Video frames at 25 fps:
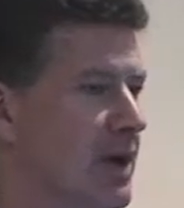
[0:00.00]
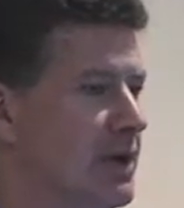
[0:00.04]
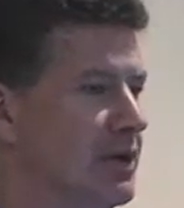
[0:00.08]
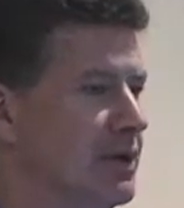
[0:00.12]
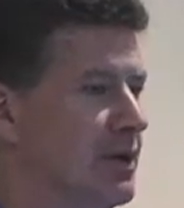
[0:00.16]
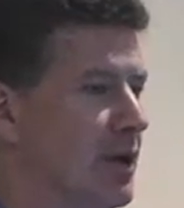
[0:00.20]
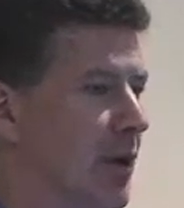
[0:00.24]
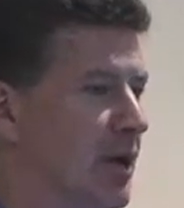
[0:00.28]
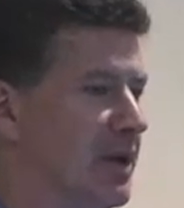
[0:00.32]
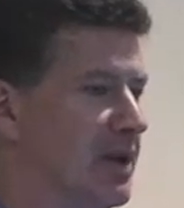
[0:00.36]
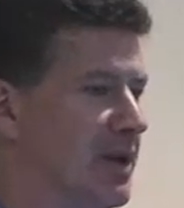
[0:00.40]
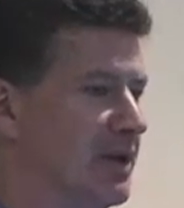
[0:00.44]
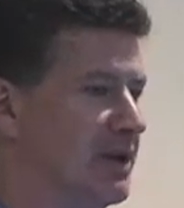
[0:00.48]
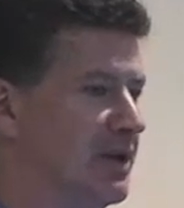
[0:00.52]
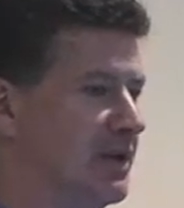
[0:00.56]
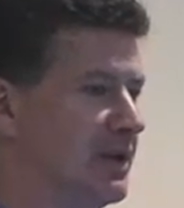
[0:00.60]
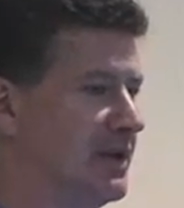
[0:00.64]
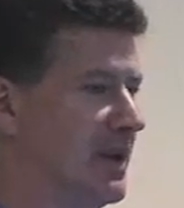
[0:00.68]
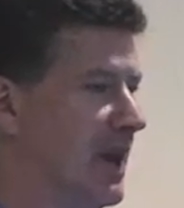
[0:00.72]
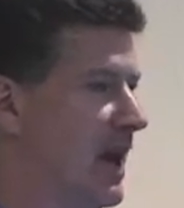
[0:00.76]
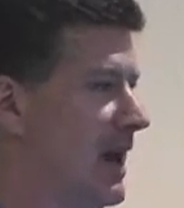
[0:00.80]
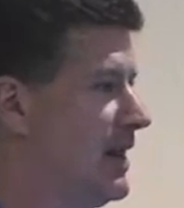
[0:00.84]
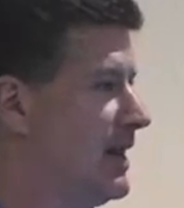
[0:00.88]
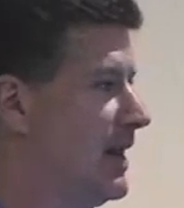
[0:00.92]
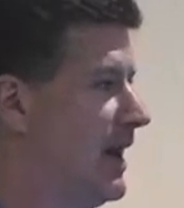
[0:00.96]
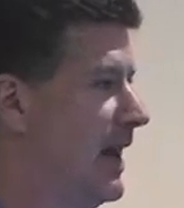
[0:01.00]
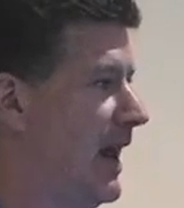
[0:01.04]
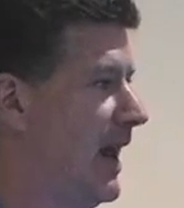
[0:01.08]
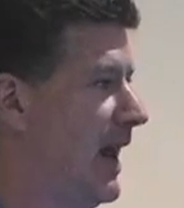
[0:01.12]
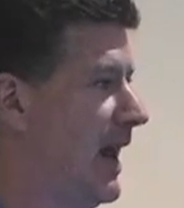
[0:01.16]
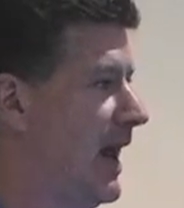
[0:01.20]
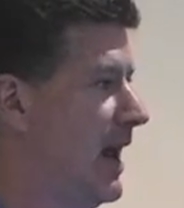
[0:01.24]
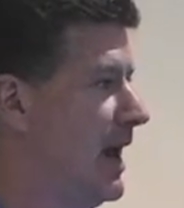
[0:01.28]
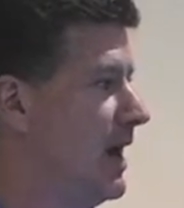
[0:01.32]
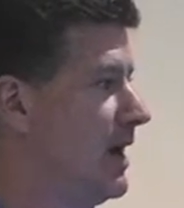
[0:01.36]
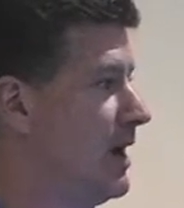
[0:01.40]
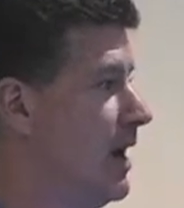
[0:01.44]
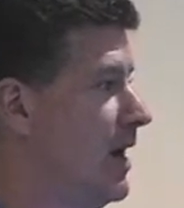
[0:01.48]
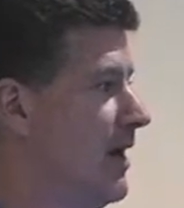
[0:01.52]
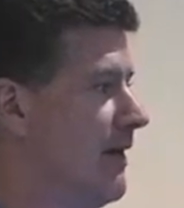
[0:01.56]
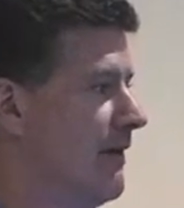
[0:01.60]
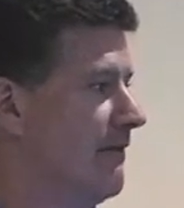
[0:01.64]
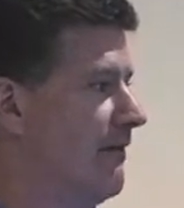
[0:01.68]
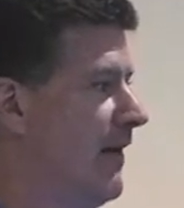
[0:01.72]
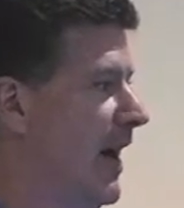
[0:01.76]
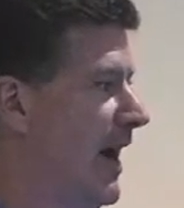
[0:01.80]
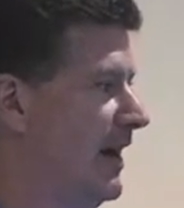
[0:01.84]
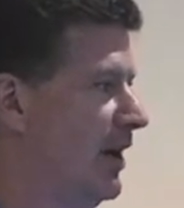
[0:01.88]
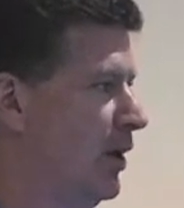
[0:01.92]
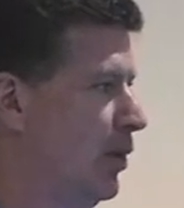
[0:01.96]
So it doesn't say that a
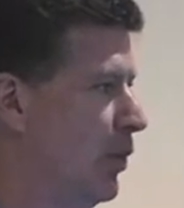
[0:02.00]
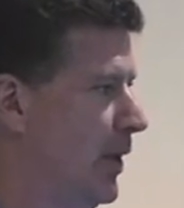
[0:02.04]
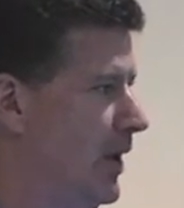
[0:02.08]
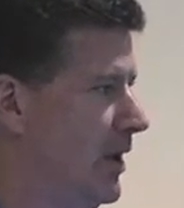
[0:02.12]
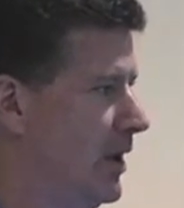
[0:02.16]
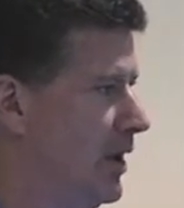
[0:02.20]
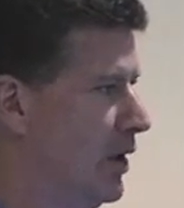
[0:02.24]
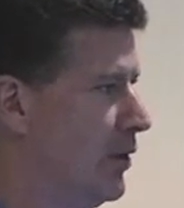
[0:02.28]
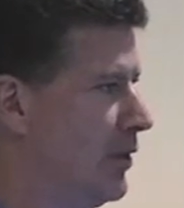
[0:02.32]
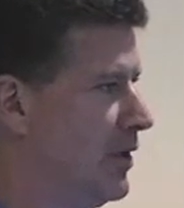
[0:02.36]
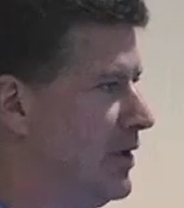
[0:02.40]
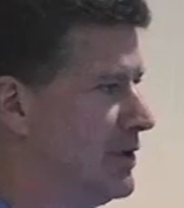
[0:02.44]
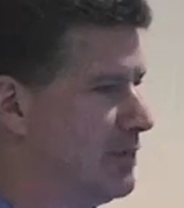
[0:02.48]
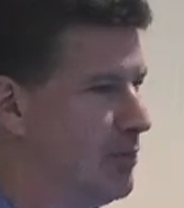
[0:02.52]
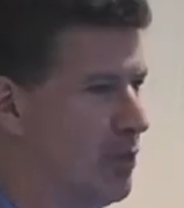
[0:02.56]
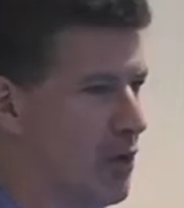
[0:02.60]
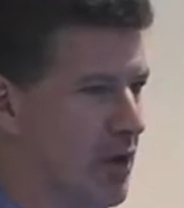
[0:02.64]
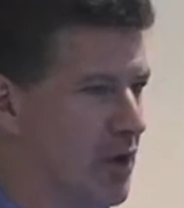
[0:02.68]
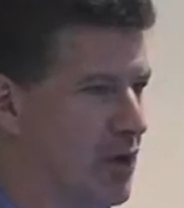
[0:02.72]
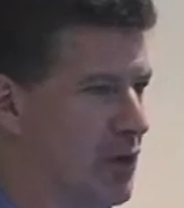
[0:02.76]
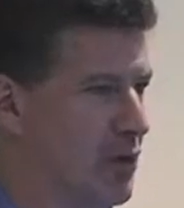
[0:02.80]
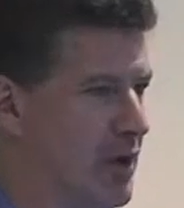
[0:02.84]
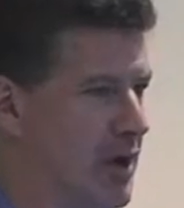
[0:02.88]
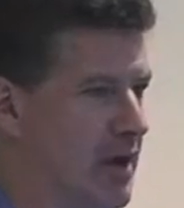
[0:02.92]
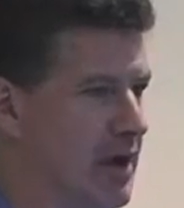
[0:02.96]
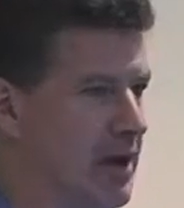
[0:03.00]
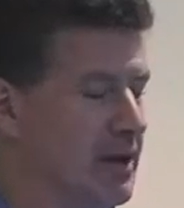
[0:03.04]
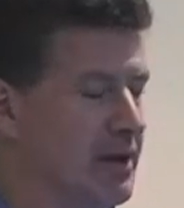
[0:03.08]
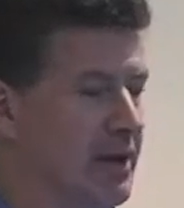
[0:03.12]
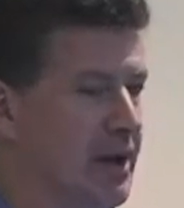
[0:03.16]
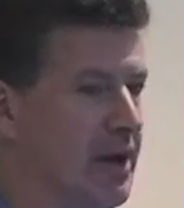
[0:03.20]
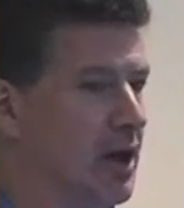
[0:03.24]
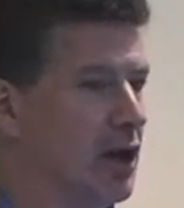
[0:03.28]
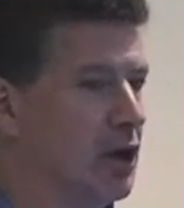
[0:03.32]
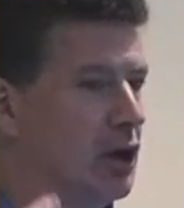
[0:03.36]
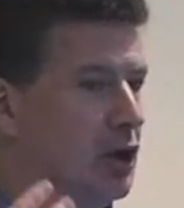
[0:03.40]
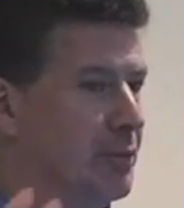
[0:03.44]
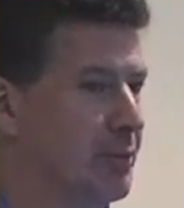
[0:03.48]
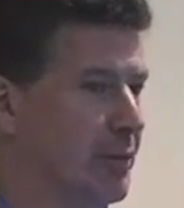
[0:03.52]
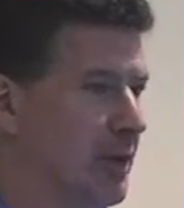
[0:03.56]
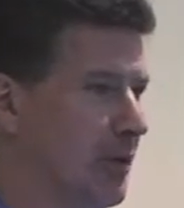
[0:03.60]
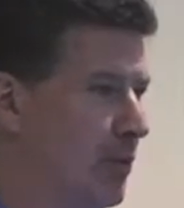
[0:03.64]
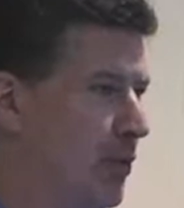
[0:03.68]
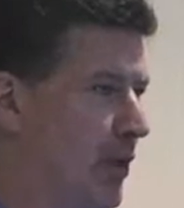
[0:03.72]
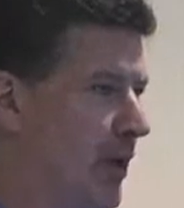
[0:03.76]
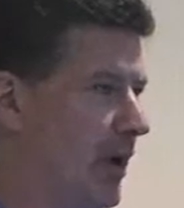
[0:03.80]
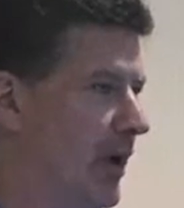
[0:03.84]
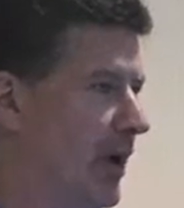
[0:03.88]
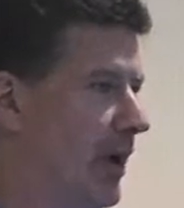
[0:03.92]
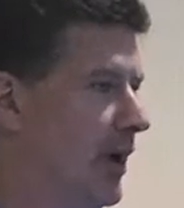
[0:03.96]
vinyl window is more green than an
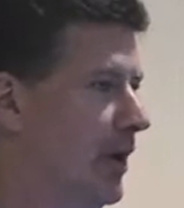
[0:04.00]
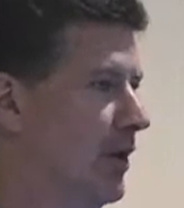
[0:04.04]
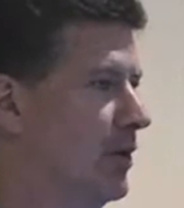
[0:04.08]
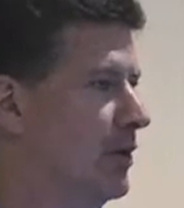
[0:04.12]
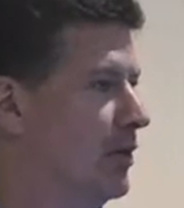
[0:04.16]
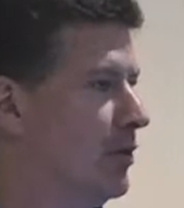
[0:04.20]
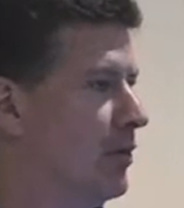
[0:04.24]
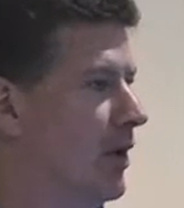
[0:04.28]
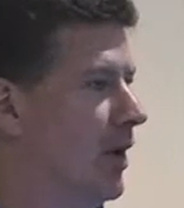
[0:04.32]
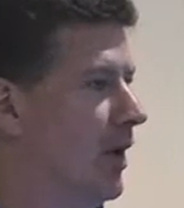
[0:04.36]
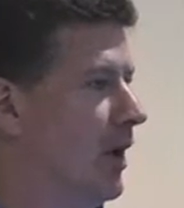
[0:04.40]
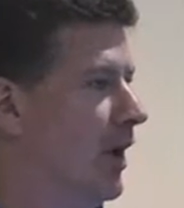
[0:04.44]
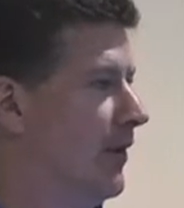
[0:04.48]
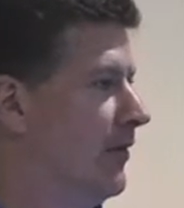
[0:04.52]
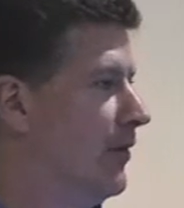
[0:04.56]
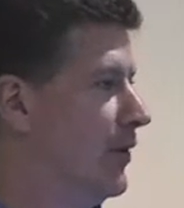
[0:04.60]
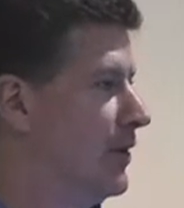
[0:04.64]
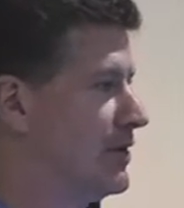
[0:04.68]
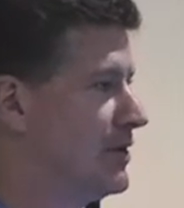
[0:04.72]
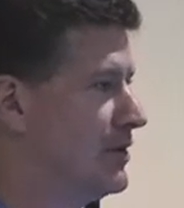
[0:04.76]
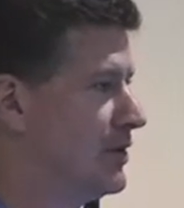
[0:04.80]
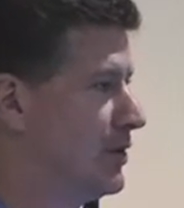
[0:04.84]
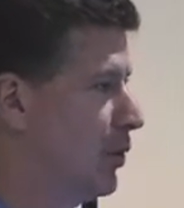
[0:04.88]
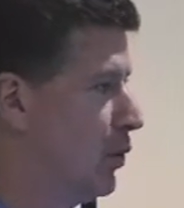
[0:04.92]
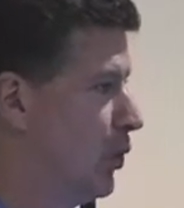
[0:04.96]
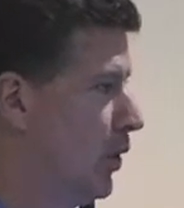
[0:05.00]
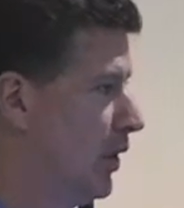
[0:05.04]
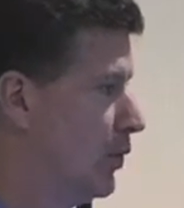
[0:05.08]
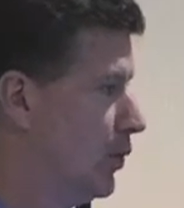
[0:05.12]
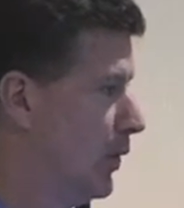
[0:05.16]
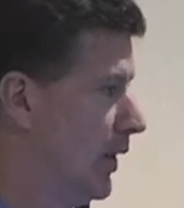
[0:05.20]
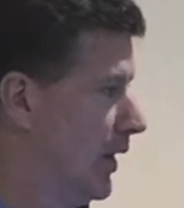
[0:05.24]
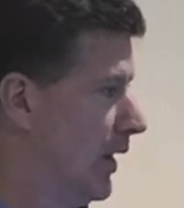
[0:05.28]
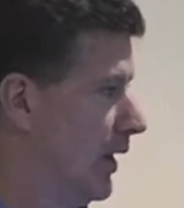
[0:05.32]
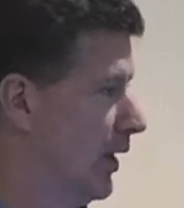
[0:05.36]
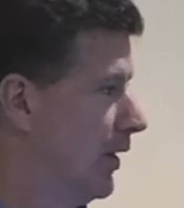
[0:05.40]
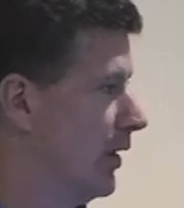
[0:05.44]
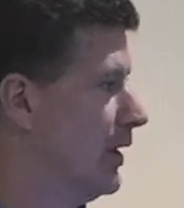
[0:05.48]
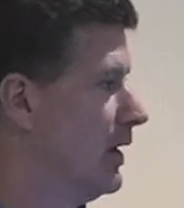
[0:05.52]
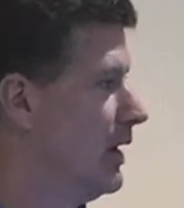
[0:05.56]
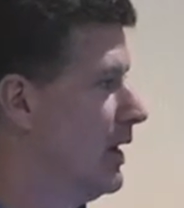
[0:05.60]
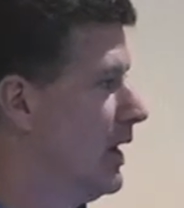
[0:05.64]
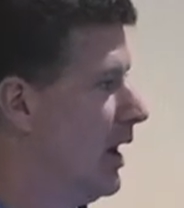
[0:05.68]
aluminum window versus a wood window.